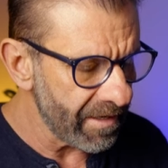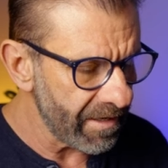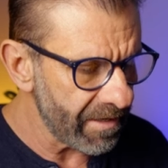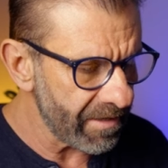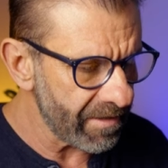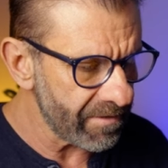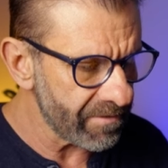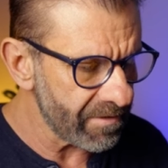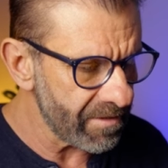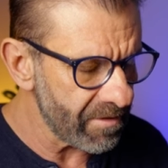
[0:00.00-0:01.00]
And
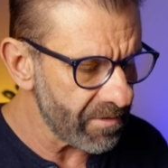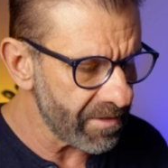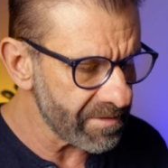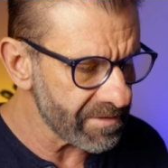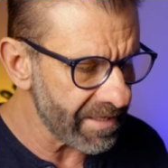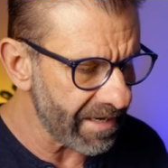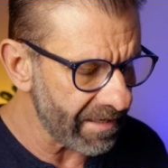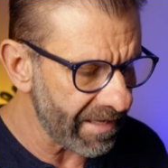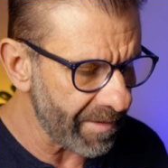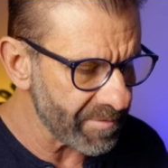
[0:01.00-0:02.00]
here is that
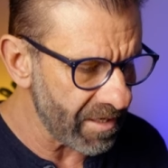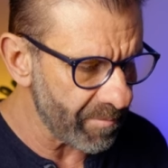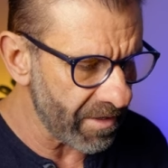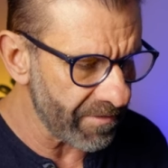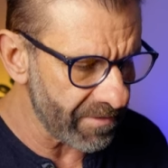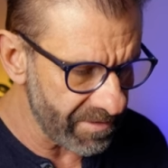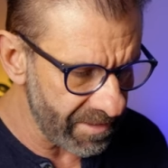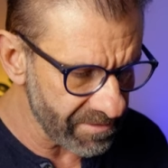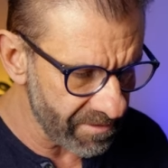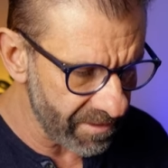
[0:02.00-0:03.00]
laptop on the
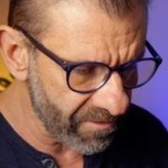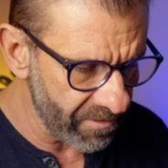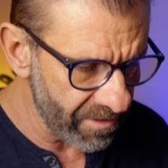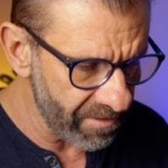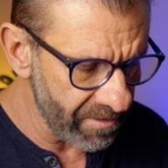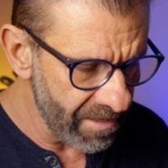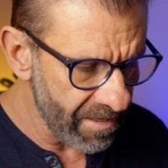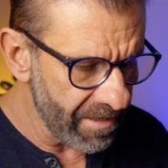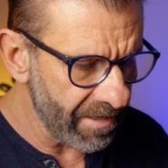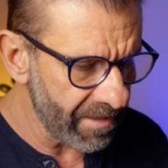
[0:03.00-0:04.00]
desk that I created.
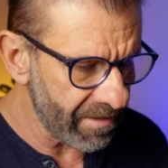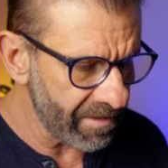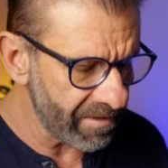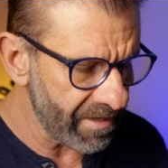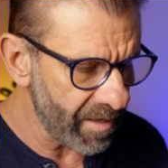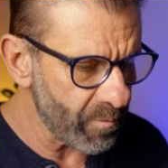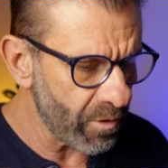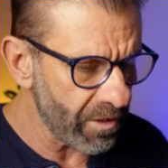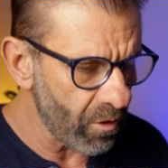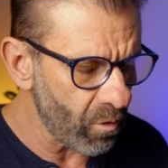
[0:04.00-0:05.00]
And I
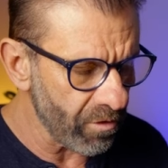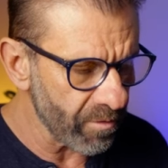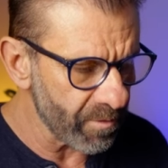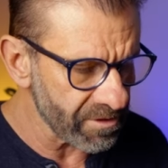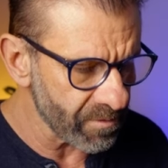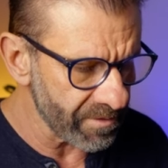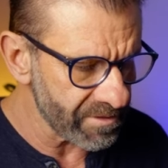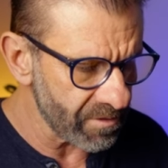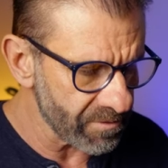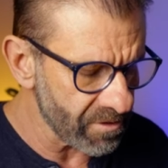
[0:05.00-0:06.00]
put a hole in the middle so we can
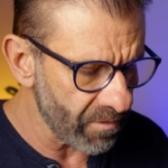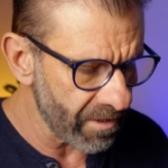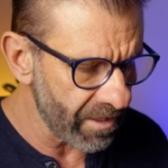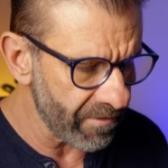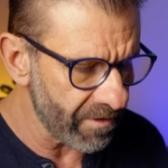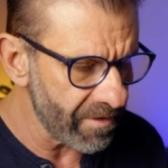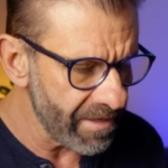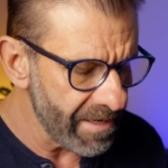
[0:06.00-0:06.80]
see what's going on there.